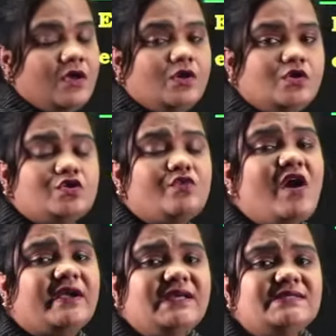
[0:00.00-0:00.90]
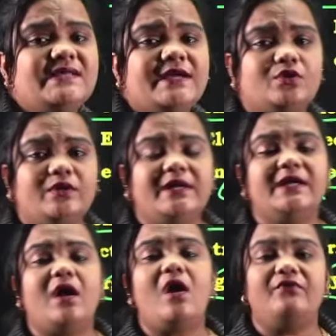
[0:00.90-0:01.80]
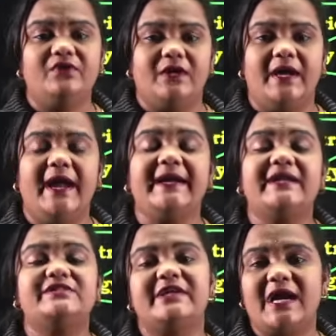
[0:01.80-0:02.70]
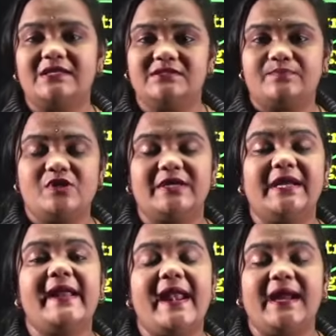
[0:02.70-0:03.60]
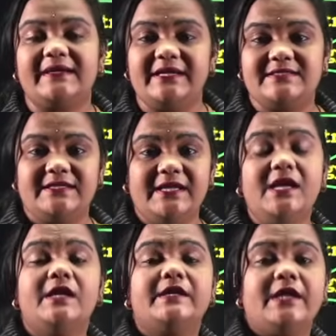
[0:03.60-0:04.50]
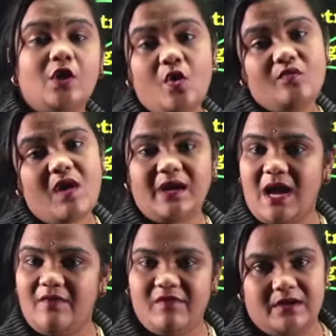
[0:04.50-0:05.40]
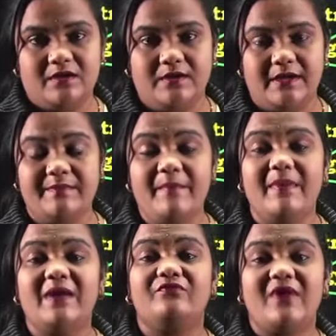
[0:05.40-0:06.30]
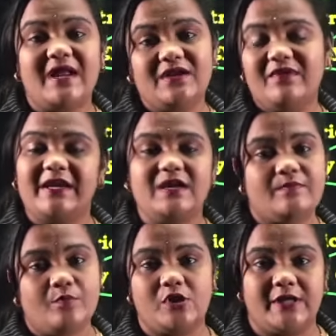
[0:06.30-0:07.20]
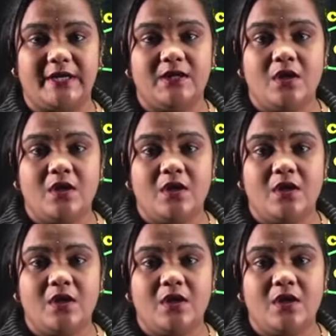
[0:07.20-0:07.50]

So what is the unit of energy consumption in electricity? Kilowatt hour. Remember, very, very important.